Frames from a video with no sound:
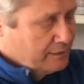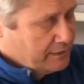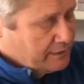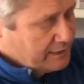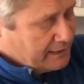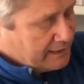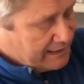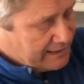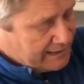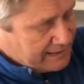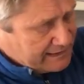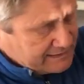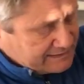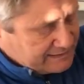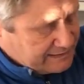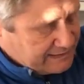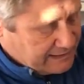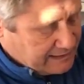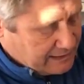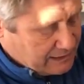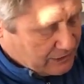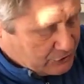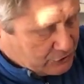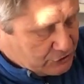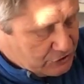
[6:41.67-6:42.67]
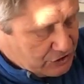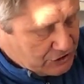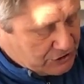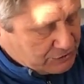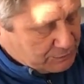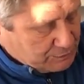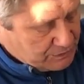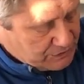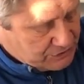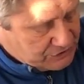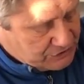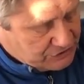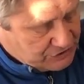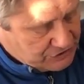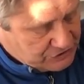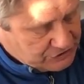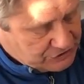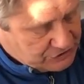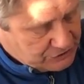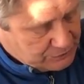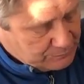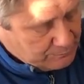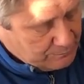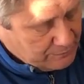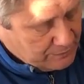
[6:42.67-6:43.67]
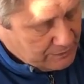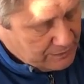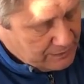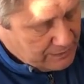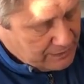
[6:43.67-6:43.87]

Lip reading: Easy adjustment system,